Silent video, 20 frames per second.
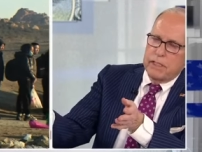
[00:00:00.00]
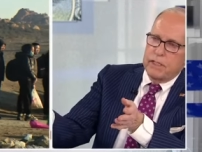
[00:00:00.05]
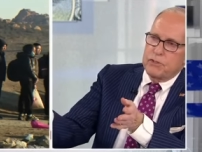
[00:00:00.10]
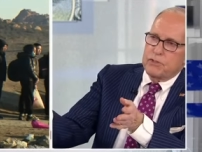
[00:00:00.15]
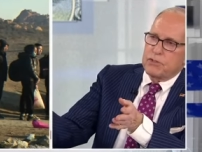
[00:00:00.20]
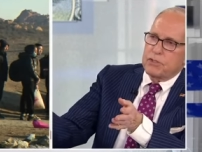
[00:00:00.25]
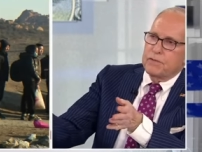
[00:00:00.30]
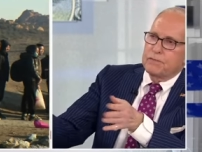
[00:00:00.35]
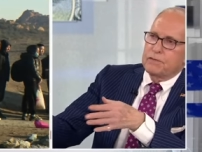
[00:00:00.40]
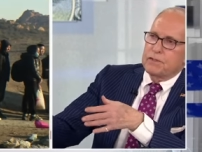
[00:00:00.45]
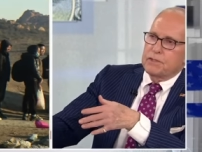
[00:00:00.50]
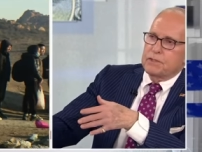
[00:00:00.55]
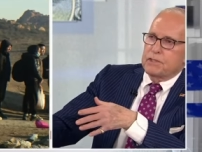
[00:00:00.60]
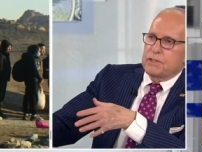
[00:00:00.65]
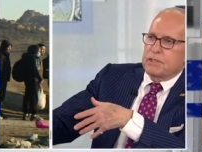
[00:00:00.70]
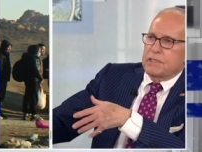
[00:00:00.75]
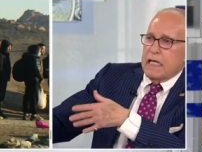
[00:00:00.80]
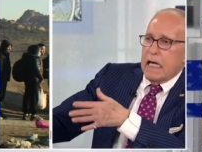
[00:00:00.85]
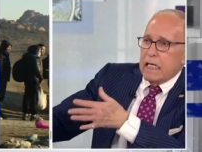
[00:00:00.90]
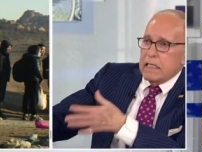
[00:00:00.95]
has shifted to
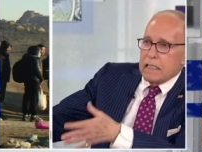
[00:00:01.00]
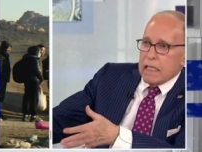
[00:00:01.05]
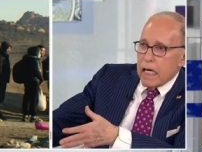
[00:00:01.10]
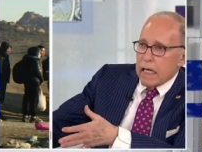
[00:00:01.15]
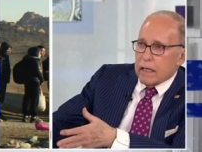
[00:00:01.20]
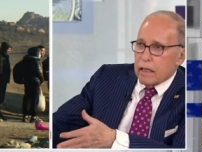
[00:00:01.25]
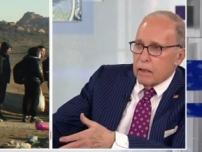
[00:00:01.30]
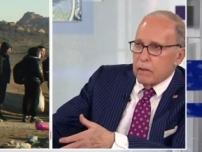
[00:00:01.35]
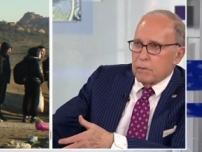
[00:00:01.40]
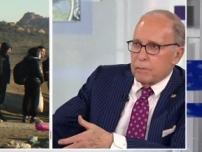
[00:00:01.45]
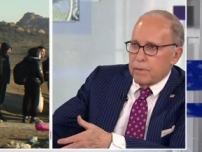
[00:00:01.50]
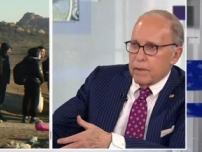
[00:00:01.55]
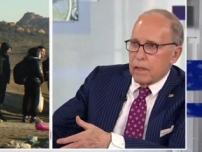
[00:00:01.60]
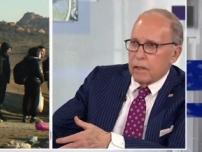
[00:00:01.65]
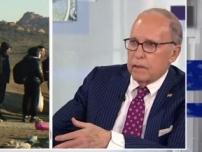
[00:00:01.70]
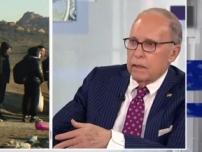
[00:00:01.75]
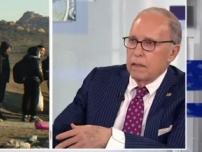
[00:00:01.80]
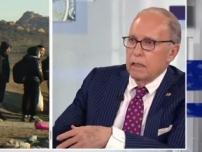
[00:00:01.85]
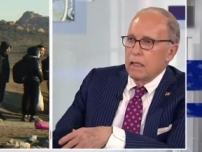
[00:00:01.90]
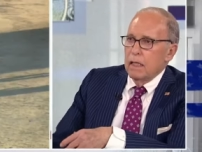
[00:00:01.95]
San Diego,
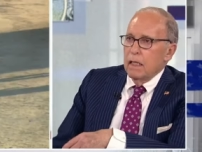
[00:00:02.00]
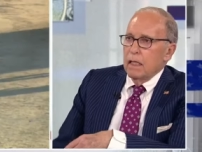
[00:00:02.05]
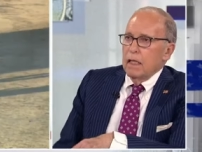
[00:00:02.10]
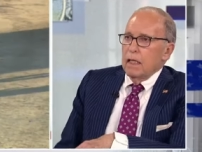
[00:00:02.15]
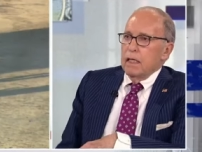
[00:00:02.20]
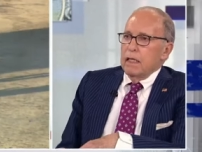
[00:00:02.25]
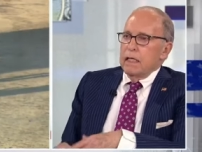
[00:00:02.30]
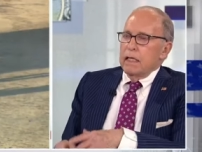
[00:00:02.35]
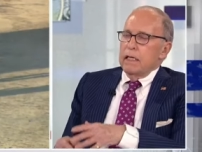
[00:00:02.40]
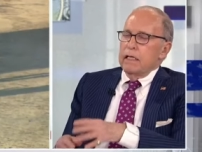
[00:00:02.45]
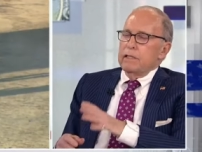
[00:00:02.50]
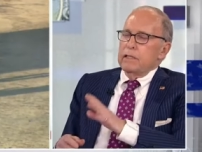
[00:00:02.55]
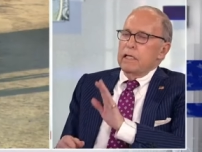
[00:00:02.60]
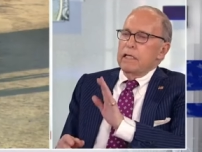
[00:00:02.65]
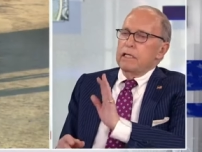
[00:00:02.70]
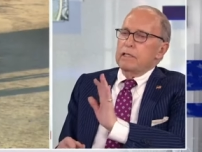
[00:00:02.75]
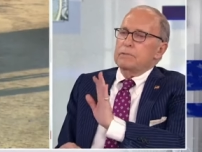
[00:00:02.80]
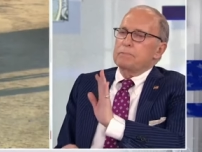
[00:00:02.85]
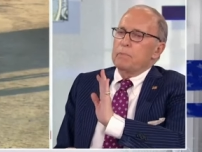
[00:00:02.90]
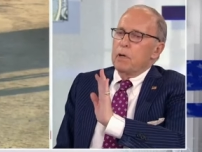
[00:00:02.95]
apparently. Right.
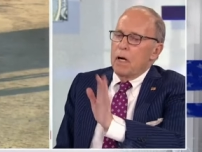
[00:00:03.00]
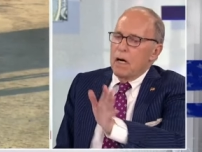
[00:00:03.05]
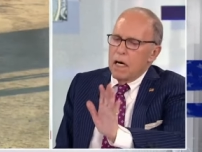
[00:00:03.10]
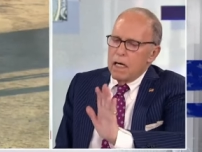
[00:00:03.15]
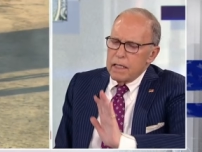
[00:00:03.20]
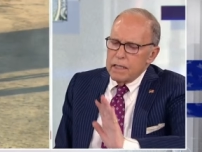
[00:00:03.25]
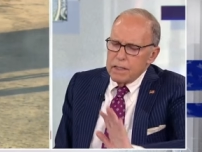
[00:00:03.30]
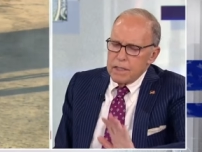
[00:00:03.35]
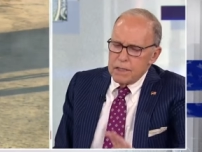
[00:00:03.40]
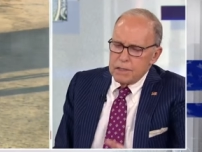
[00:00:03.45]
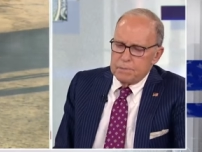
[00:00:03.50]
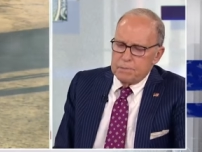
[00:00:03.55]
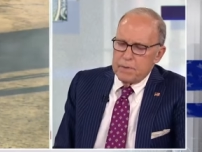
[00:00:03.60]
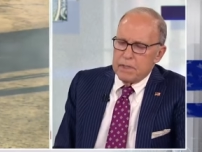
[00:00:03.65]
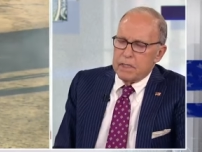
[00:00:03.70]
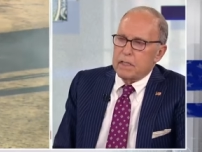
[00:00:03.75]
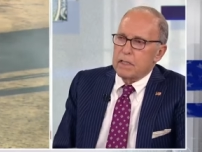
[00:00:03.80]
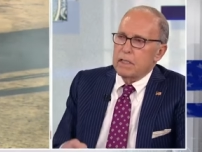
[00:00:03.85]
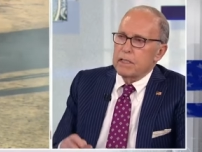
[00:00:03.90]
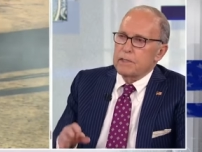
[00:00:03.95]
Is part of this
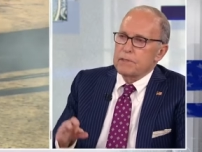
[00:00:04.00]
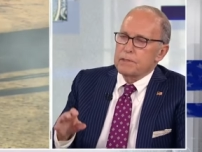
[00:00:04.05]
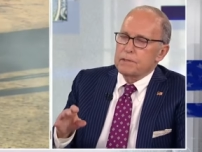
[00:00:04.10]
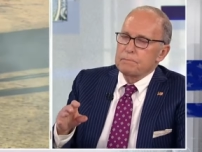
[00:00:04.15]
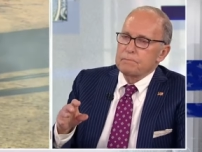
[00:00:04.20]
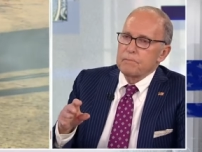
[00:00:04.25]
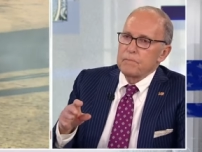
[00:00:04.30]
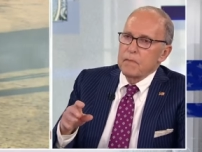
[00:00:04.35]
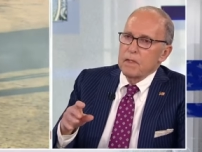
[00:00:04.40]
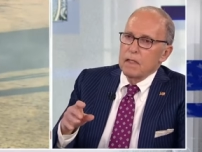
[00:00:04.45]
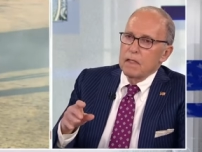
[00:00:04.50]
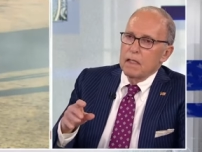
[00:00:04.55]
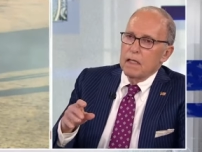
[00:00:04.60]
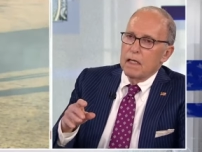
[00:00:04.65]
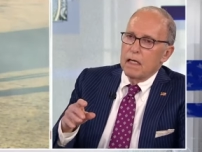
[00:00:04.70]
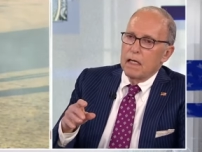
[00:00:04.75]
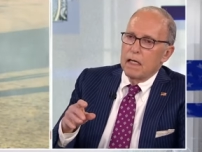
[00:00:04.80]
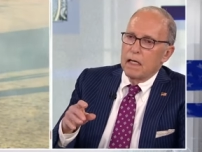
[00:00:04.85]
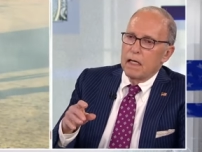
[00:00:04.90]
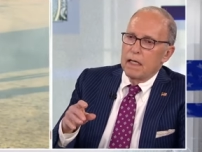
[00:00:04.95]
because
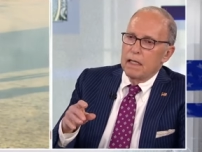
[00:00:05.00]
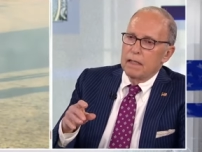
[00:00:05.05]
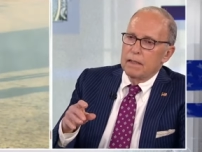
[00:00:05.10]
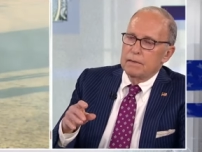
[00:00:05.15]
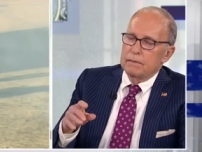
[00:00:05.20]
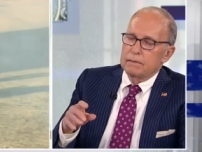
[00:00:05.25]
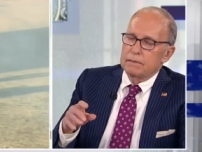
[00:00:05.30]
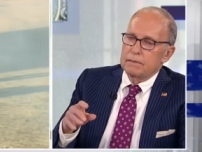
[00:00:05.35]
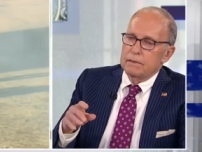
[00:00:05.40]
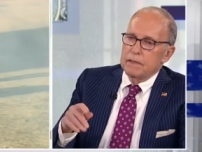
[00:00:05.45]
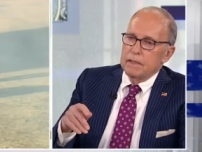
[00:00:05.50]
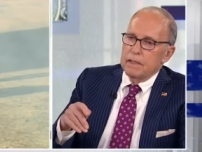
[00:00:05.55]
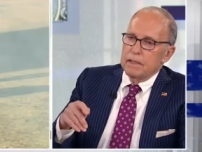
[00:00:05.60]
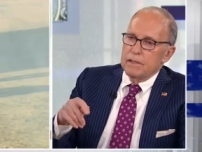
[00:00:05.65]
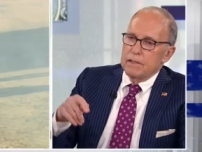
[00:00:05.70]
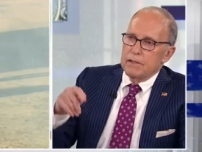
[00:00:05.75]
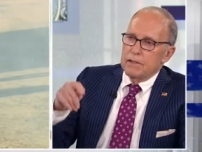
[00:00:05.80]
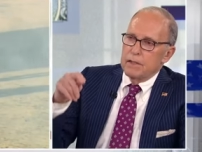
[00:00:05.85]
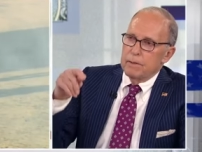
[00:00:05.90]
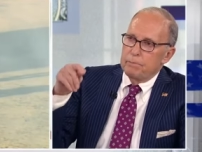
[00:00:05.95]
uh,
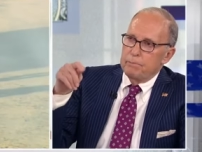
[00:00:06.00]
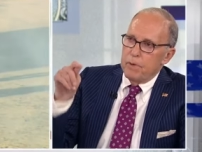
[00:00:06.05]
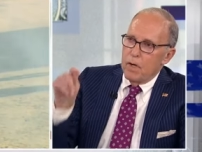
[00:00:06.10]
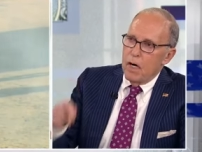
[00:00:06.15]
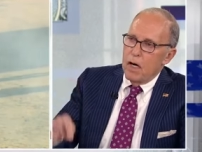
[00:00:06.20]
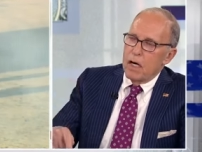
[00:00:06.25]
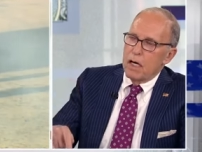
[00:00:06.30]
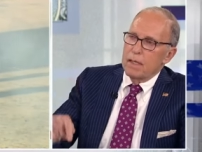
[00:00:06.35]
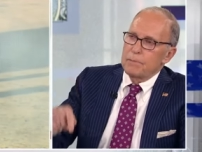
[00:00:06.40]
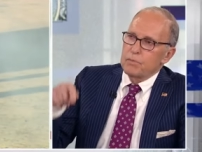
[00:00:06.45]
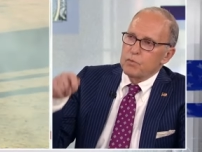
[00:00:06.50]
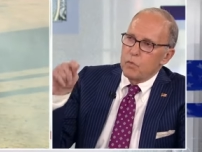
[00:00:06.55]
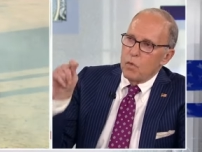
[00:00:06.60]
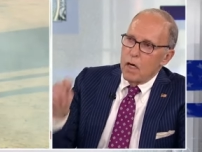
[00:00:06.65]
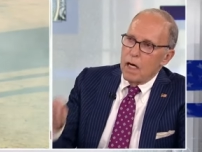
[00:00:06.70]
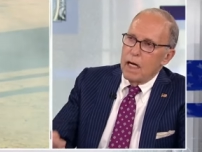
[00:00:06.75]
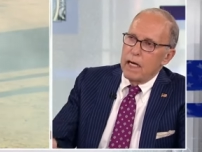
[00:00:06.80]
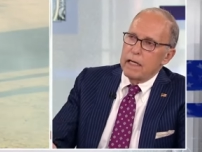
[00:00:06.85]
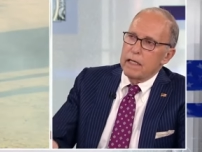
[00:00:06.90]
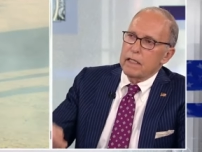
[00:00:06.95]
the barbed
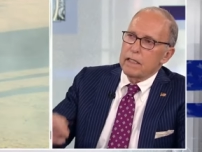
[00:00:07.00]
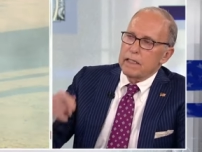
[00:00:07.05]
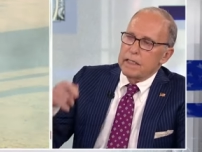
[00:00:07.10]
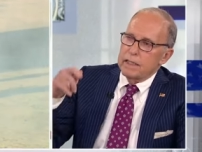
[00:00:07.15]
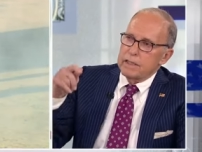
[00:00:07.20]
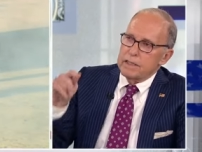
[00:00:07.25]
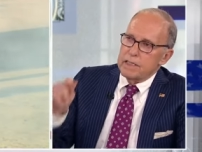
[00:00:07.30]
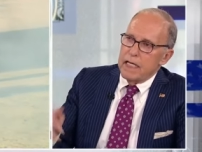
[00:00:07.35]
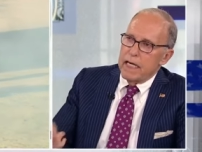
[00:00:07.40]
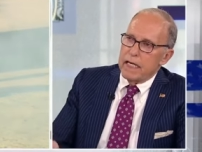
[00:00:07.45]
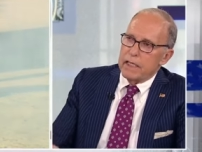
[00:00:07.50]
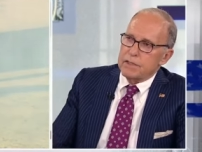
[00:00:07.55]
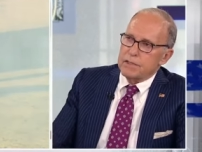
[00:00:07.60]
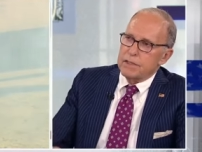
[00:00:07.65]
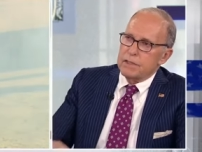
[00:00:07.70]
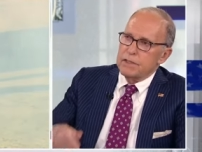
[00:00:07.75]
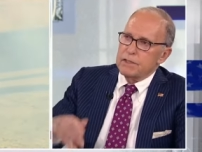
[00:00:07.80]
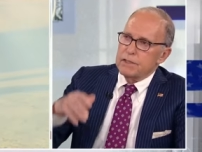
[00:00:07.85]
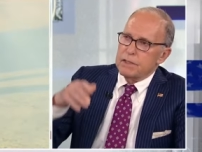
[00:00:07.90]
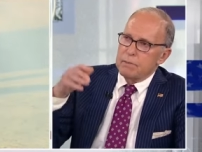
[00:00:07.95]
wire in
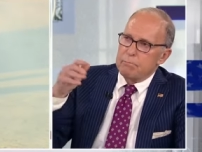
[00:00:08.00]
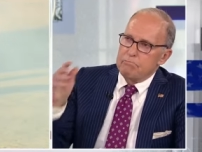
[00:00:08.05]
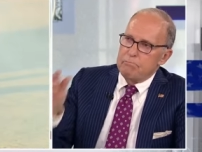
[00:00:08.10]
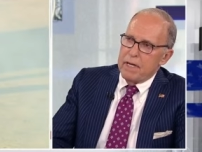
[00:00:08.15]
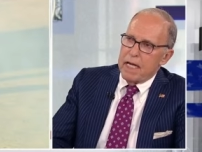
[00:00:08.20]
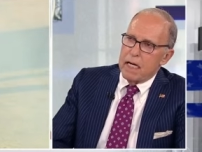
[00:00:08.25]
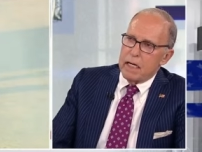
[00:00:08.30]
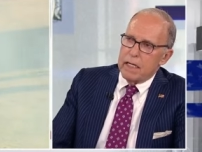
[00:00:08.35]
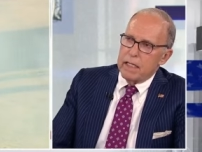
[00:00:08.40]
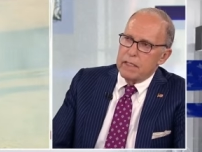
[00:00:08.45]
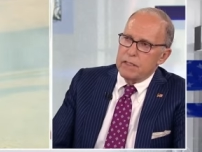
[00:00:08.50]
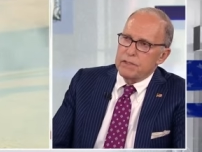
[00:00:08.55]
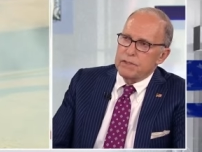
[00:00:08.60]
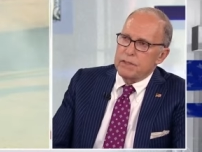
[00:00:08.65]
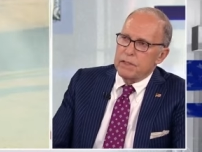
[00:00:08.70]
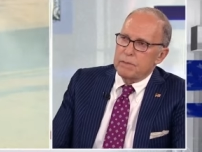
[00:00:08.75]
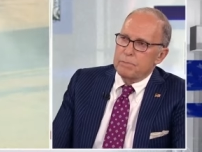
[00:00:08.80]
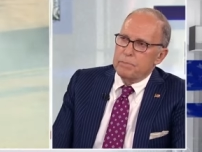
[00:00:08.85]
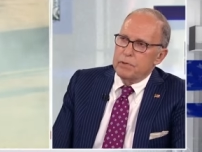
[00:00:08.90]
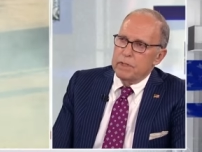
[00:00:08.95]
Texas, the barriers
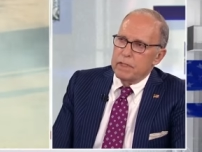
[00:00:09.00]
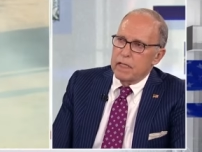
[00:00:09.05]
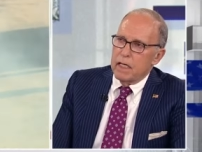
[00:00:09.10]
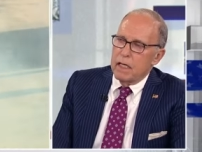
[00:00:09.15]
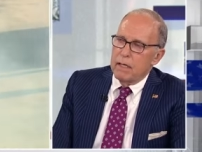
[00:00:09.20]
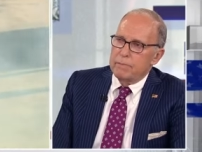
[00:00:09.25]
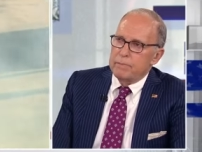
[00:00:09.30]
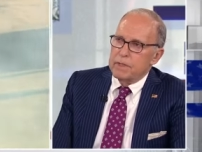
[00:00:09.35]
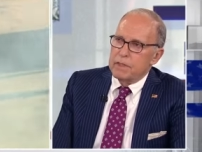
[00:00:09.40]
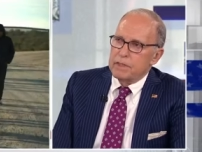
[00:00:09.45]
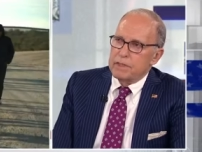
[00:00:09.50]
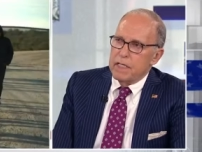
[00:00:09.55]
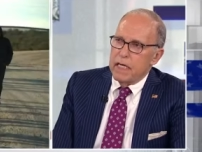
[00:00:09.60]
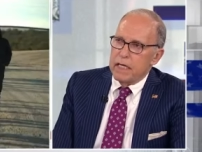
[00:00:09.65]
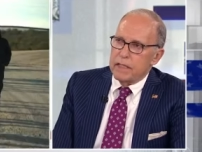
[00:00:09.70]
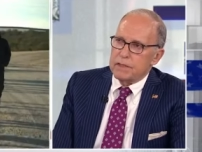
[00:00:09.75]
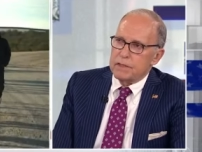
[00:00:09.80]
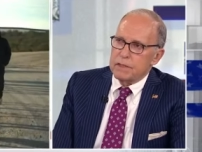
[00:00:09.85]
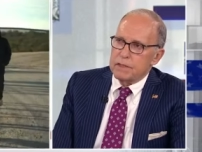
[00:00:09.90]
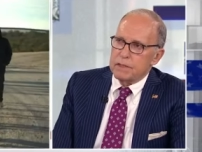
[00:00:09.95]
they're putting up in
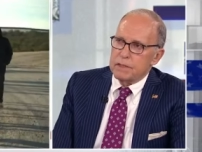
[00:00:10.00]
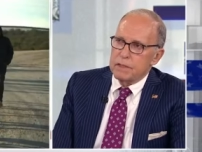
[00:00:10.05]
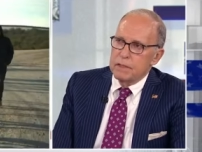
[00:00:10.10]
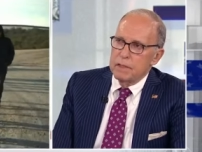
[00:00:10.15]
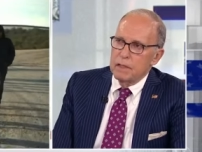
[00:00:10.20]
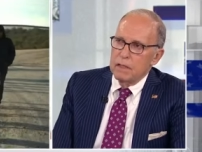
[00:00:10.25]
Texas,